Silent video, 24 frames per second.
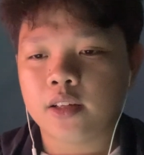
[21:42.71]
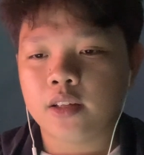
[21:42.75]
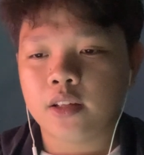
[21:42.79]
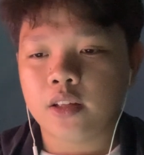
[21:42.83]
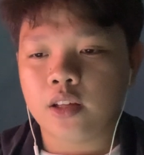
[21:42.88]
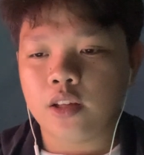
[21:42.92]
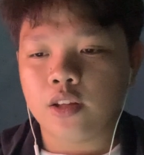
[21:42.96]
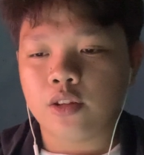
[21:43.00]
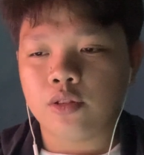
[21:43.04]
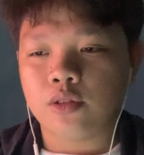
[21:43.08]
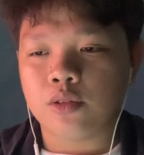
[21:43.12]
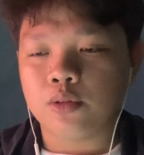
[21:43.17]

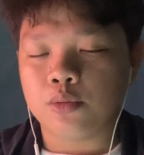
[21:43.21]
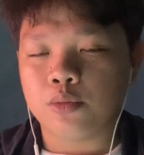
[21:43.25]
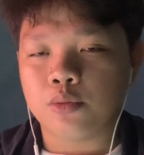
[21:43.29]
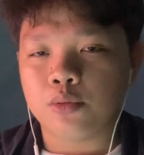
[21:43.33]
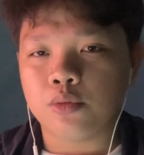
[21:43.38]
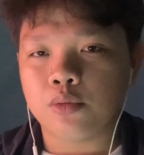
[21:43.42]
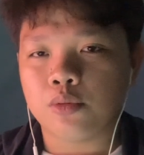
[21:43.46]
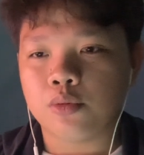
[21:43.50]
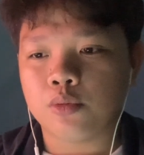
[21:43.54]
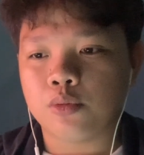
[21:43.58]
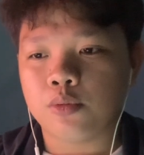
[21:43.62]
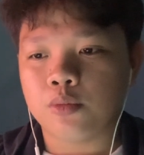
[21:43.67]

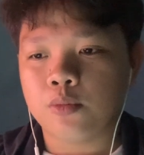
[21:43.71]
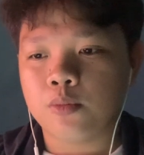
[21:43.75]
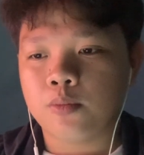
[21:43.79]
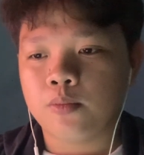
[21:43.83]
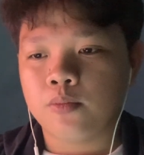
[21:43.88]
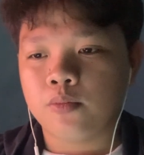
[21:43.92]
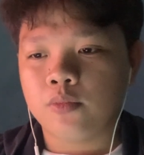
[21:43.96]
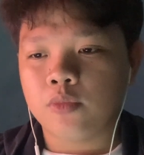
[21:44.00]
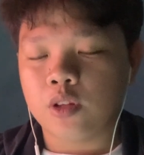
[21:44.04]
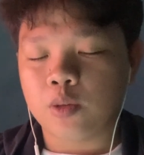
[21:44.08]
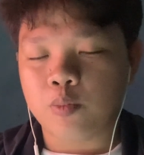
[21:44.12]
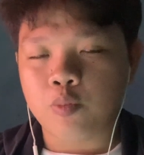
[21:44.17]
into
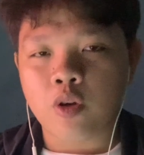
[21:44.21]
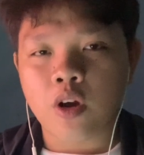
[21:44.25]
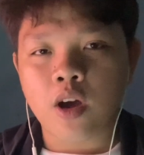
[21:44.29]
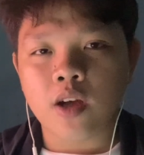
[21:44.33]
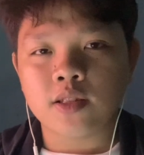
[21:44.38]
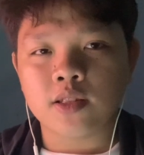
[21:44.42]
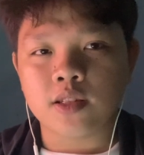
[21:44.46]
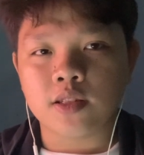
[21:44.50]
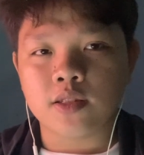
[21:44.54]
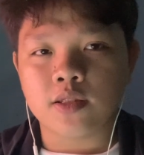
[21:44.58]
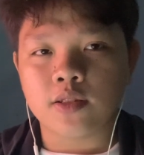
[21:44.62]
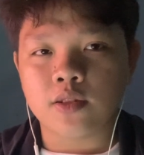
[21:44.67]
the
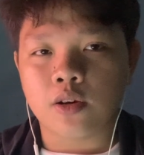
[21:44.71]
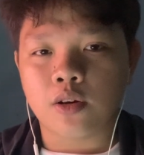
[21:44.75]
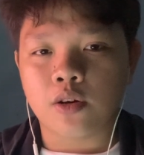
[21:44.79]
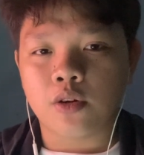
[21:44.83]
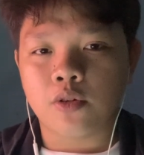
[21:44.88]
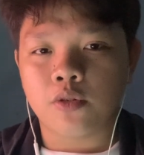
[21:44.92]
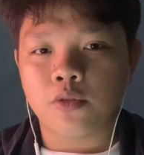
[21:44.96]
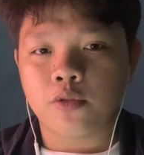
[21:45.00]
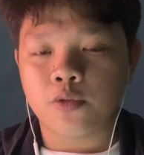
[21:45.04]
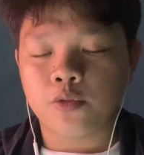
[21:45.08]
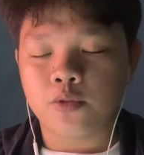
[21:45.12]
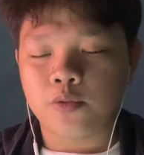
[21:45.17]
process
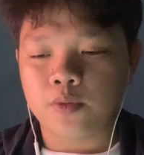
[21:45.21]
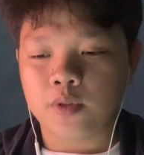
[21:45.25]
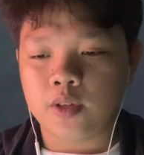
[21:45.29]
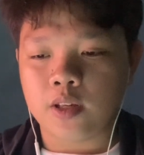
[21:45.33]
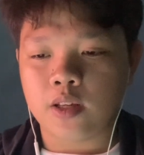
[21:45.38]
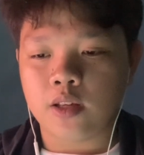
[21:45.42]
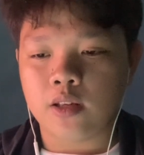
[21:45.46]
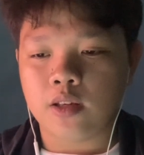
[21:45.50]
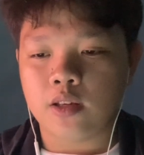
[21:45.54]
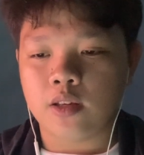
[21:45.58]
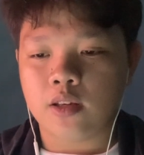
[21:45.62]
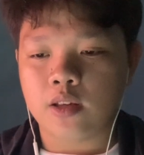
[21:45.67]
of
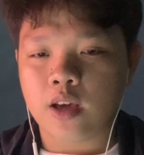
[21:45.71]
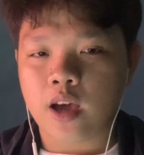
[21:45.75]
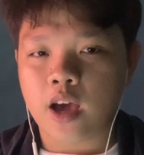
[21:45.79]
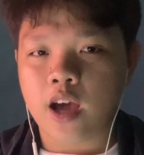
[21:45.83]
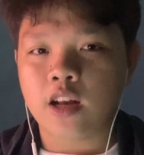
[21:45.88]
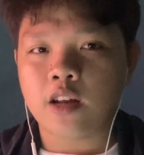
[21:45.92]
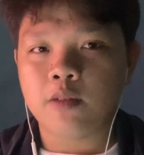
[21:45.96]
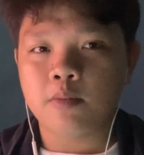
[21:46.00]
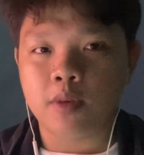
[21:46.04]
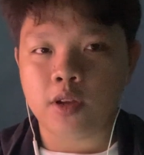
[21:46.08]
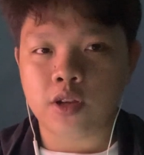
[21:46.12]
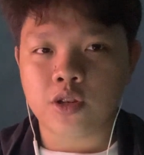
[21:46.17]
the
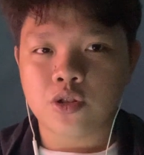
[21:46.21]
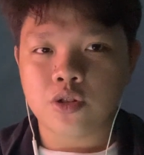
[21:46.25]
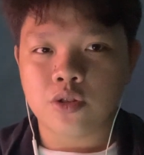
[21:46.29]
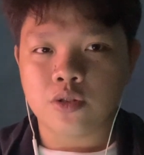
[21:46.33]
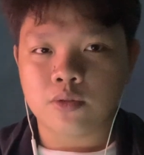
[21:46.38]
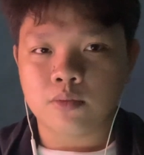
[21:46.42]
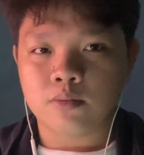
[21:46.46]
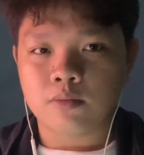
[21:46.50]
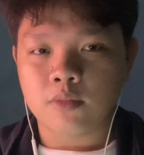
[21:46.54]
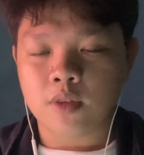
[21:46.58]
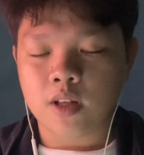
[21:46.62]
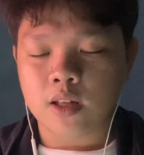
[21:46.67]
animation
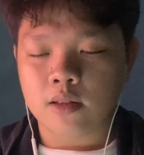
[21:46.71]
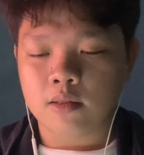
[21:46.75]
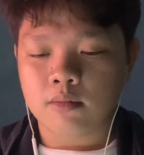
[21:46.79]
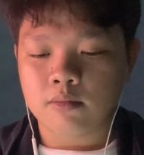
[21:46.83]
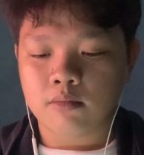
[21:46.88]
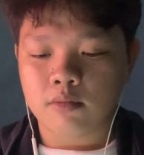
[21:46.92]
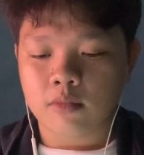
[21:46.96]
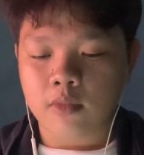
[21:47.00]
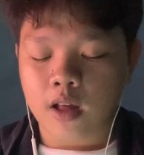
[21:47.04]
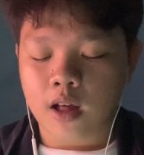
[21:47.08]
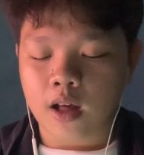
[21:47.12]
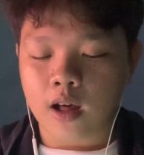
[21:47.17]
that
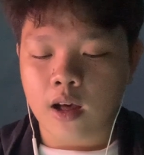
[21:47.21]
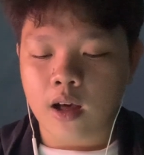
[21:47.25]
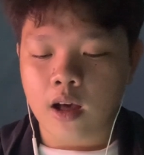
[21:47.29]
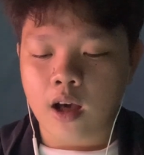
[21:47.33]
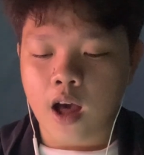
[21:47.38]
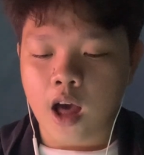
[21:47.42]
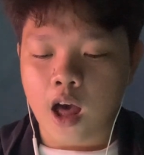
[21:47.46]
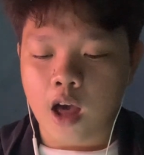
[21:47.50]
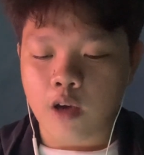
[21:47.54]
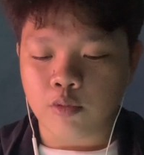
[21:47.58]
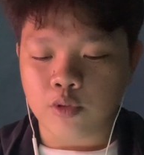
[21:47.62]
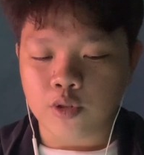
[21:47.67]

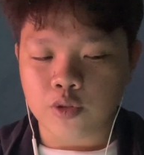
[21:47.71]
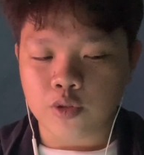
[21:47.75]
I was